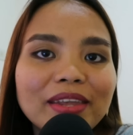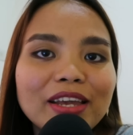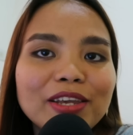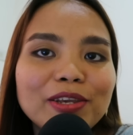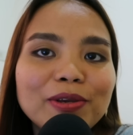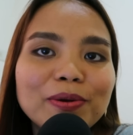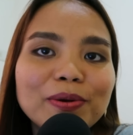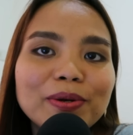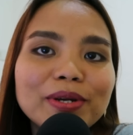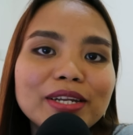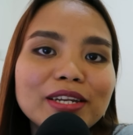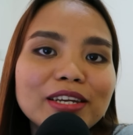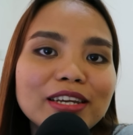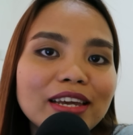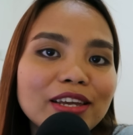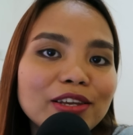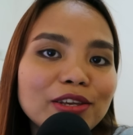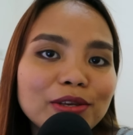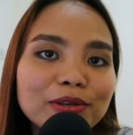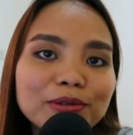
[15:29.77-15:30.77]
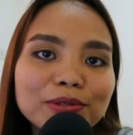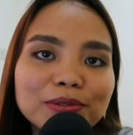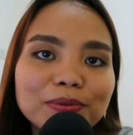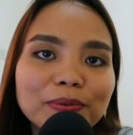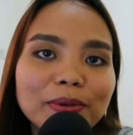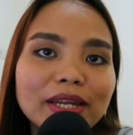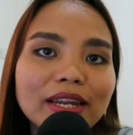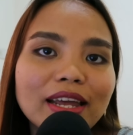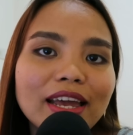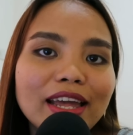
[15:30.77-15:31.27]
You're gonna get used
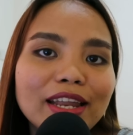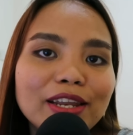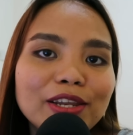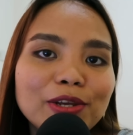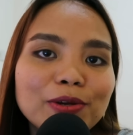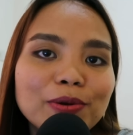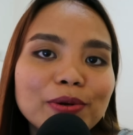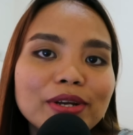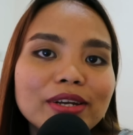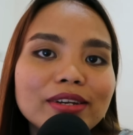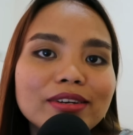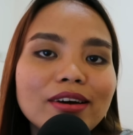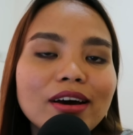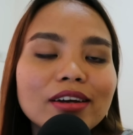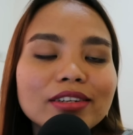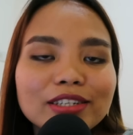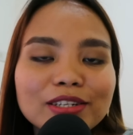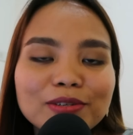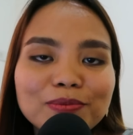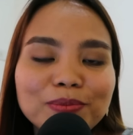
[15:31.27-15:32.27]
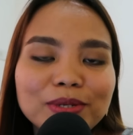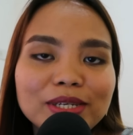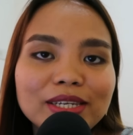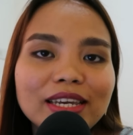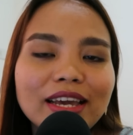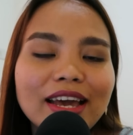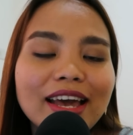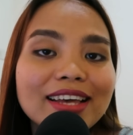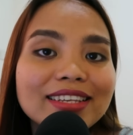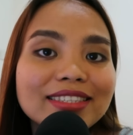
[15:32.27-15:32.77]
to it, and you're not gonna
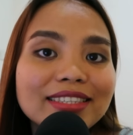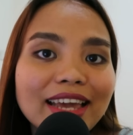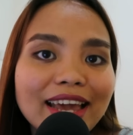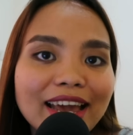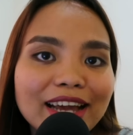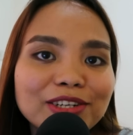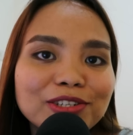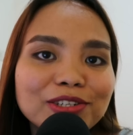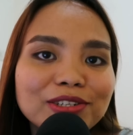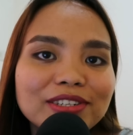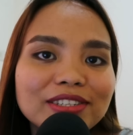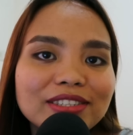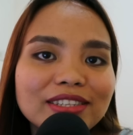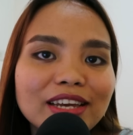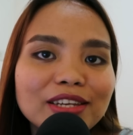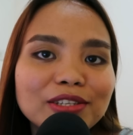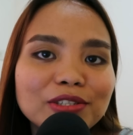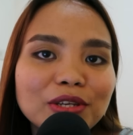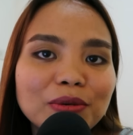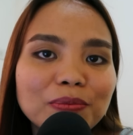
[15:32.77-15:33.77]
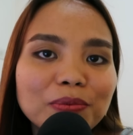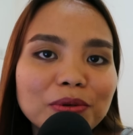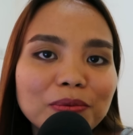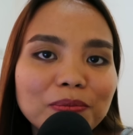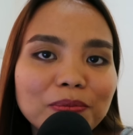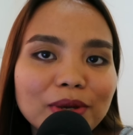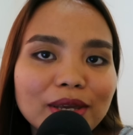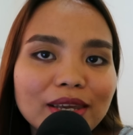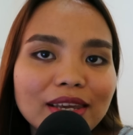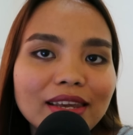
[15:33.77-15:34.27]
be as anxious as you
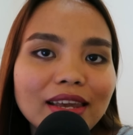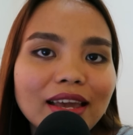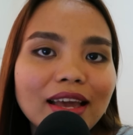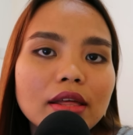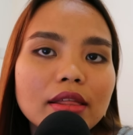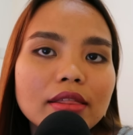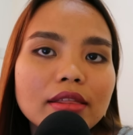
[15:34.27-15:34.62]
would be